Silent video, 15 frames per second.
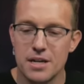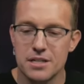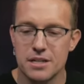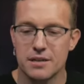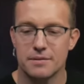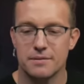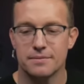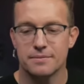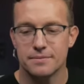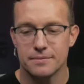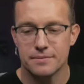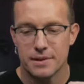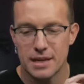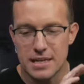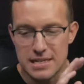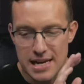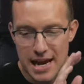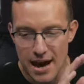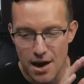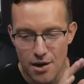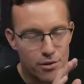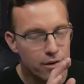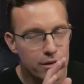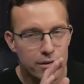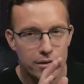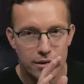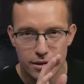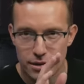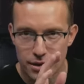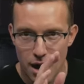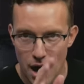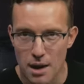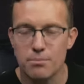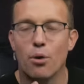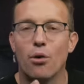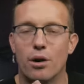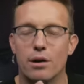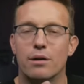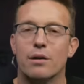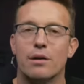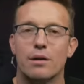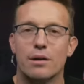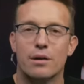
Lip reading: Musk is now on board.